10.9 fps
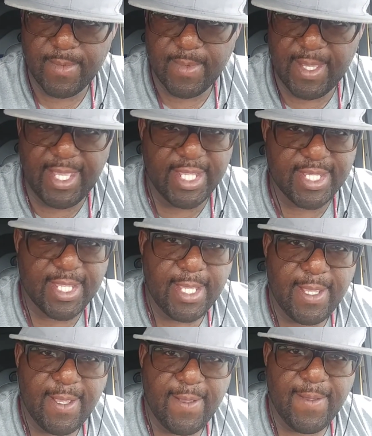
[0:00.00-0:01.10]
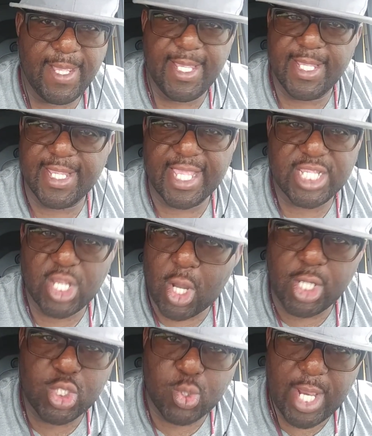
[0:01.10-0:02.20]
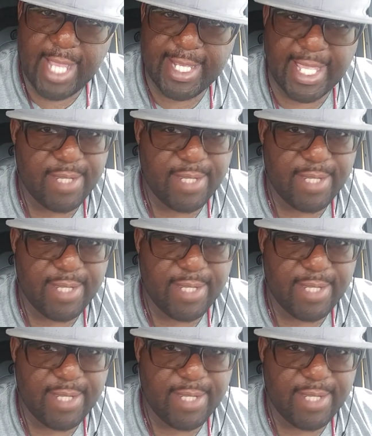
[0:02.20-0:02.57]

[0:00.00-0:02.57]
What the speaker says: It is as contrast as